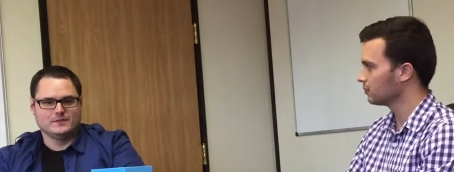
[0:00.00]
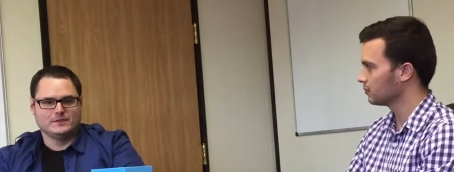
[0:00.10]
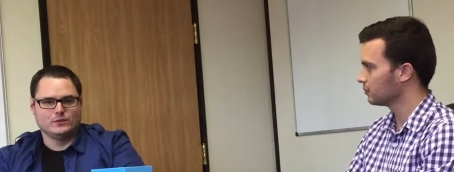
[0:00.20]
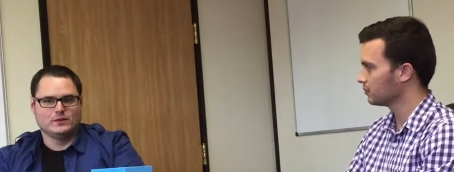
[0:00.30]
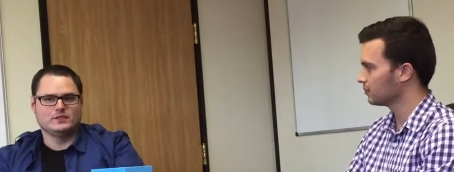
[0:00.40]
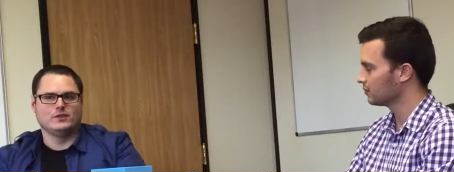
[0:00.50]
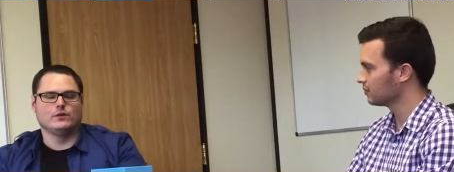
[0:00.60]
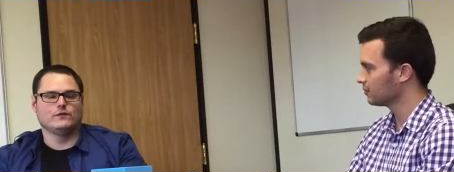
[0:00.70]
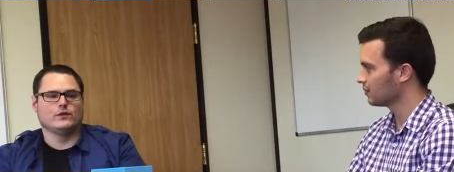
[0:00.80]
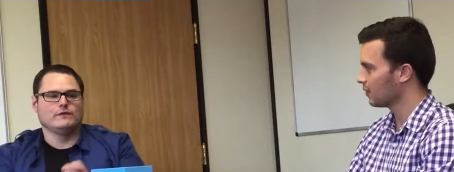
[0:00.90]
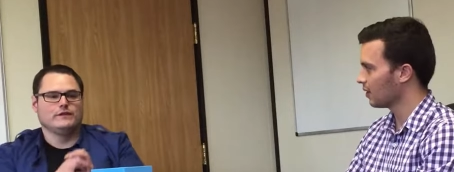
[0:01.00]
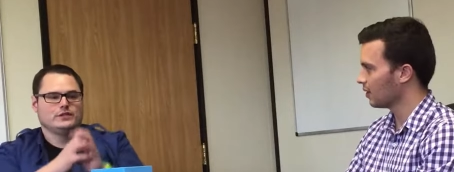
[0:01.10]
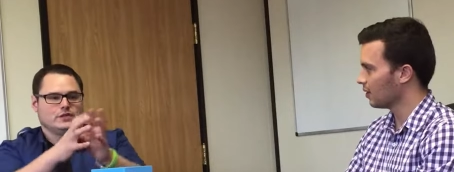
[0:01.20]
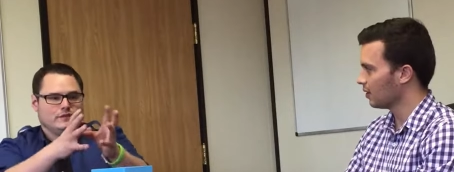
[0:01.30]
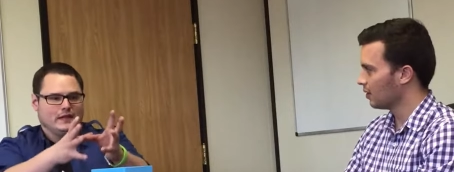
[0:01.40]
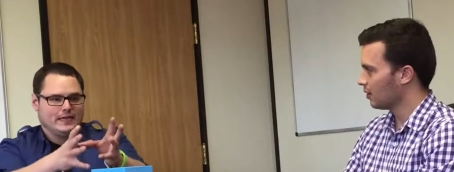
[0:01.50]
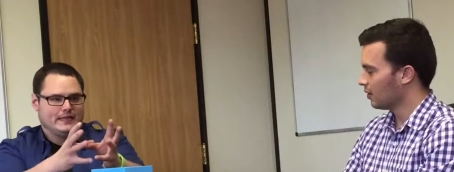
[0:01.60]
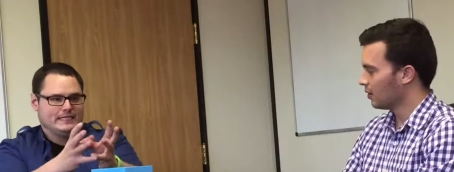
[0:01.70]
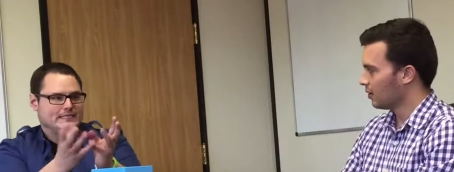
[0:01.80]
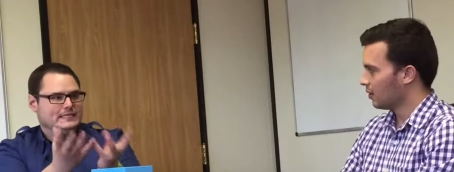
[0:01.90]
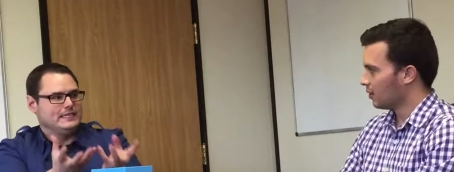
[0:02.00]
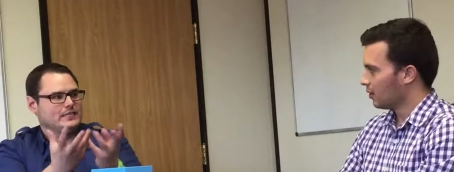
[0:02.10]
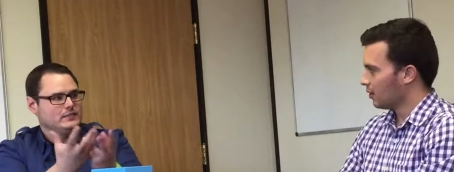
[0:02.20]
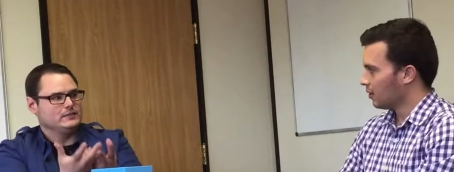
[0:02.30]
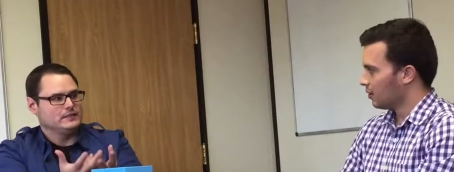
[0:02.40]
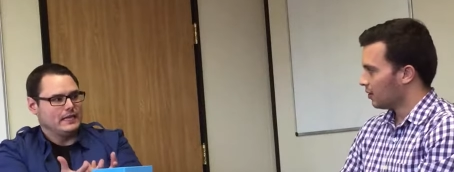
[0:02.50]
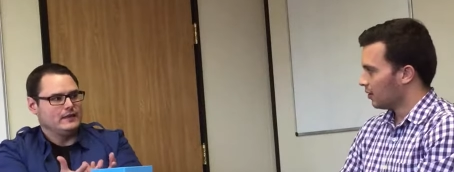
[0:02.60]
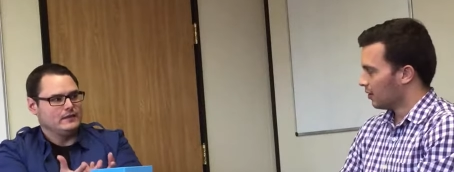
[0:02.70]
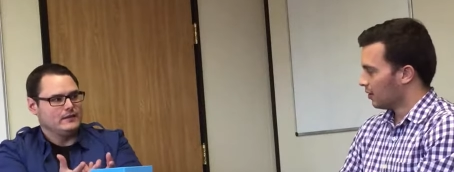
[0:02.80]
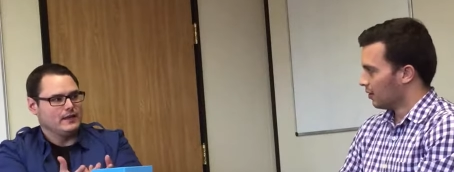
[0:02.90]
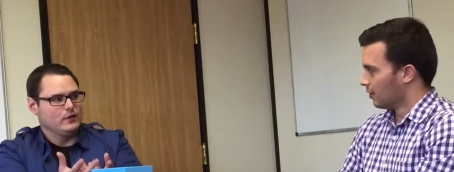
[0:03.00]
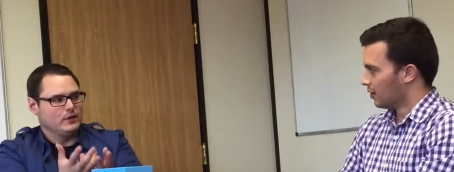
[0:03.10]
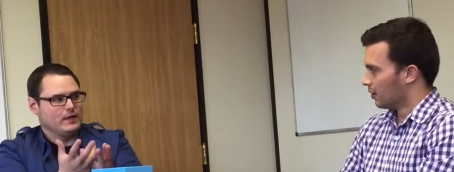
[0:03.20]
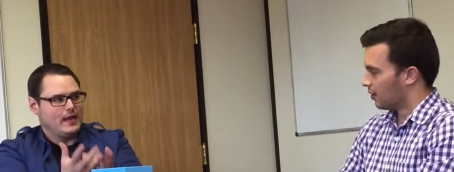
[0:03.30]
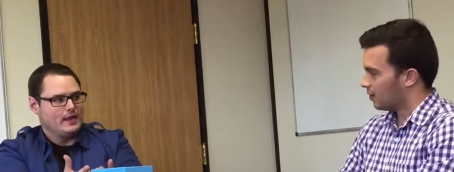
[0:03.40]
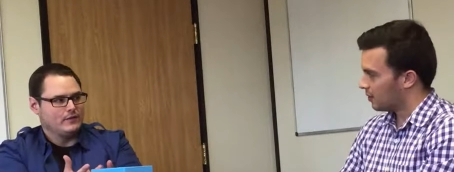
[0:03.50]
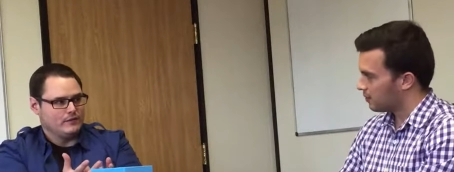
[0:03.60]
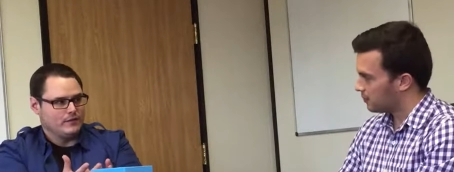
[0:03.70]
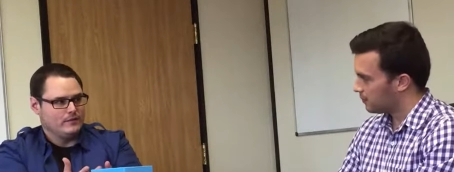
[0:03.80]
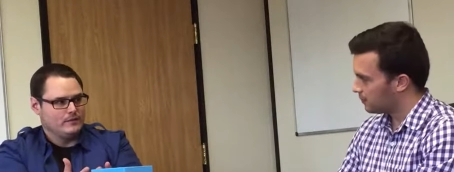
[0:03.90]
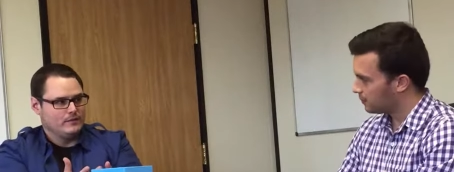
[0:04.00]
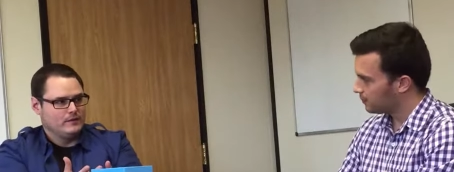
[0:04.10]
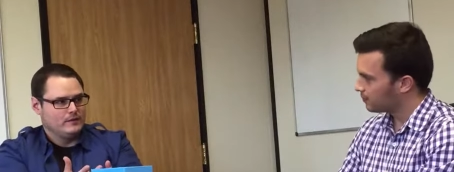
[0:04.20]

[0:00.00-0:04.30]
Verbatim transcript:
Speaker 1: So what is the overall vision of like this digital data that you're getting from